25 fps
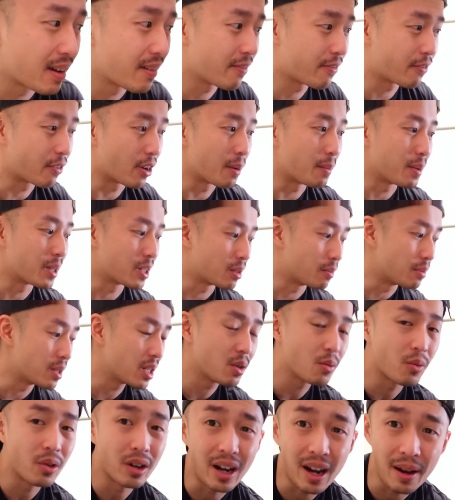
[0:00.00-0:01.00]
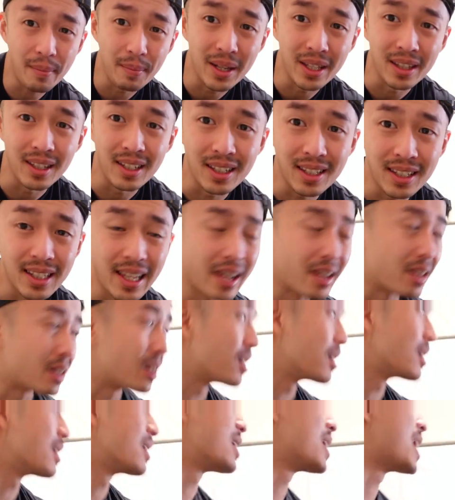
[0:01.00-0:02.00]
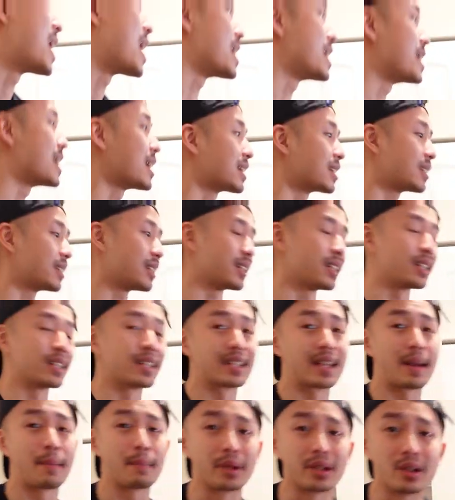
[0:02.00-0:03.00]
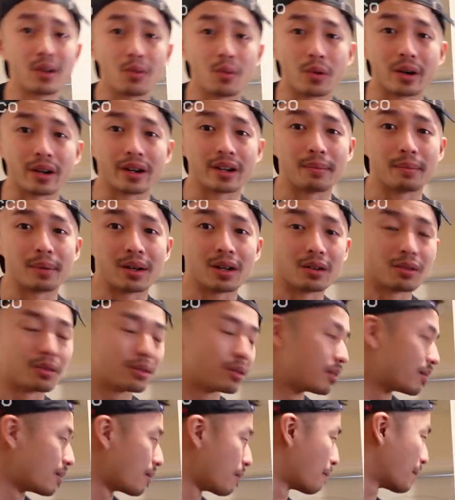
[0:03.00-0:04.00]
framing to be, where I'm in the center, next is I'm gonna worry about